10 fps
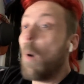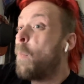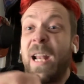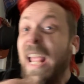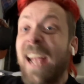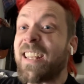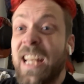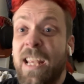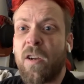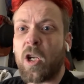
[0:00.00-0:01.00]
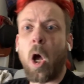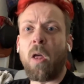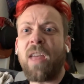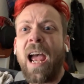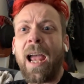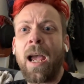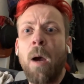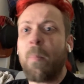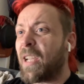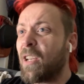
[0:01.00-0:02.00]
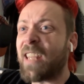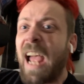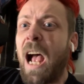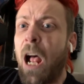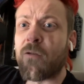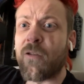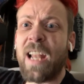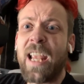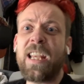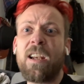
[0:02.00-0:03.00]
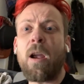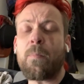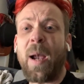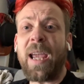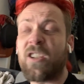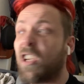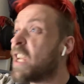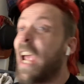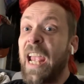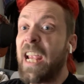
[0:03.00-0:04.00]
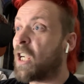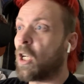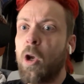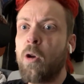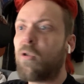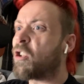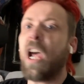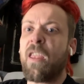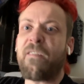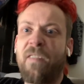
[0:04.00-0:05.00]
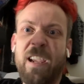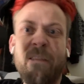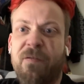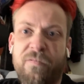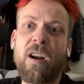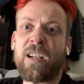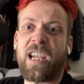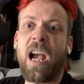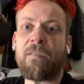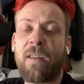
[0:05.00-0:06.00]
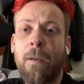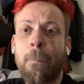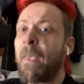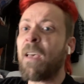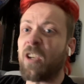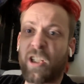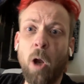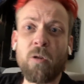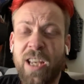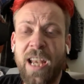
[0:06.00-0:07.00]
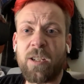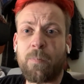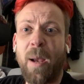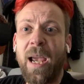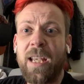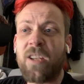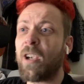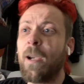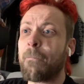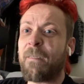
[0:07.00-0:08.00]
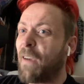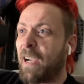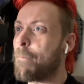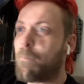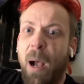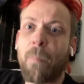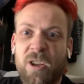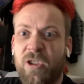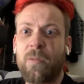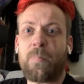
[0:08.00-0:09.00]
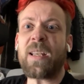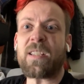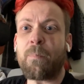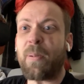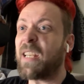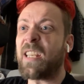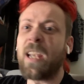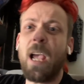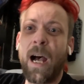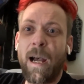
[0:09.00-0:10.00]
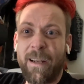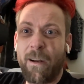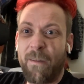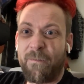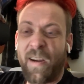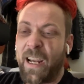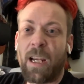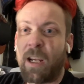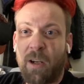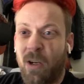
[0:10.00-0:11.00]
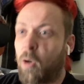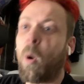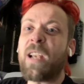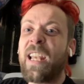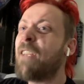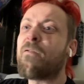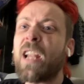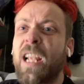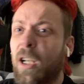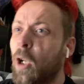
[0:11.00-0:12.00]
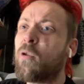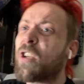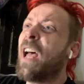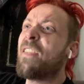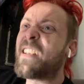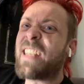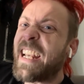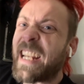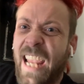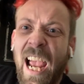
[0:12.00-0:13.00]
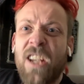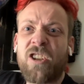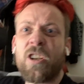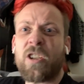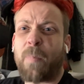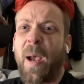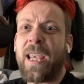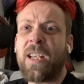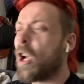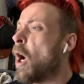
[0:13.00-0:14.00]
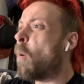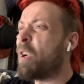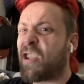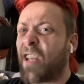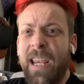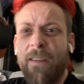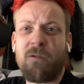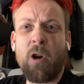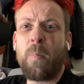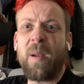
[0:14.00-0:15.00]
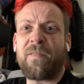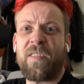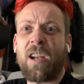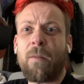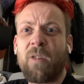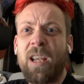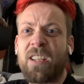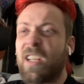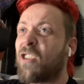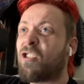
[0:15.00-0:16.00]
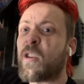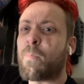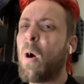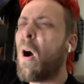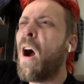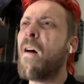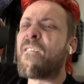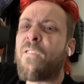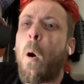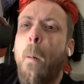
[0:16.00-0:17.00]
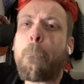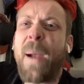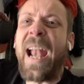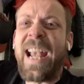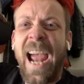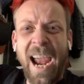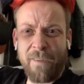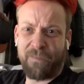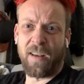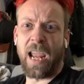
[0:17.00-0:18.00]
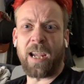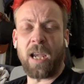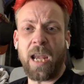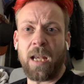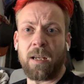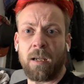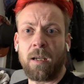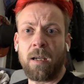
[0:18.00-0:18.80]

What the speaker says: But it hasn't even got that, because that 189 pages includes the fucking front cover, the contents page, the fucking publisher's bits and pieces, you know, fucking quote. It even includes the dedications page, which Dave Rubin, for some reason, has just put for Ben Affleck in.